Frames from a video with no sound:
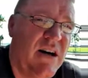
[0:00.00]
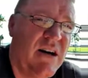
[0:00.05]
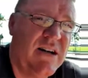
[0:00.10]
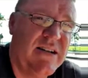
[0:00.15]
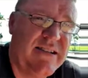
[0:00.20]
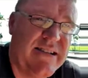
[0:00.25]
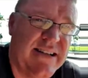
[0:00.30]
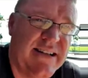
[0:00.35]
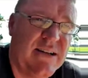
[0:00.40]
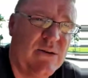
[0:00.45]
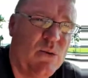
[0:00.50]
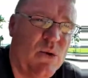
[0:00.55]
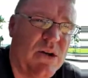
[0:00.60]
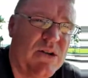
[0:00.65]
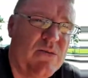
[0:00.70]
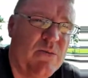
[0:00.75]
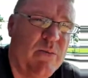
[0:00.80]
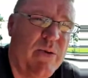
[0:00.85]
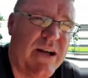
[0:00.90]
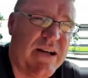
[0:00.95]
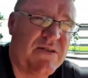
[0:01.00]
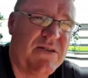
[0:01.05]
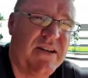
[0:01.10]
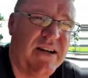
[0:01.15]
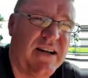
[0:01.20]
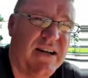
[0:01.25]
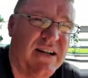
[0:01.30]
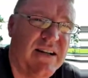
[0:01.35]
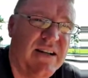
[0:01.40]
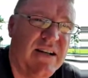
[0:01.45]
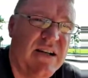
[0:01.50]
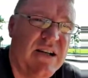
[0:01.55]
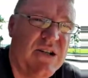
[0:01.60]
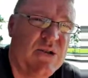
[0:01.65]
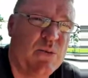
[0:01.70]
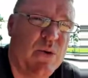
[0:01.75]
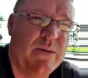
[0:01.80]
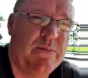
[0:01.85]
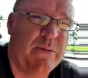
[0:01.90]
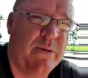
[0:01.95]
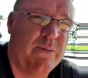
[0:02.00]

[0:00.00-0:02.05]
I think what's best done is we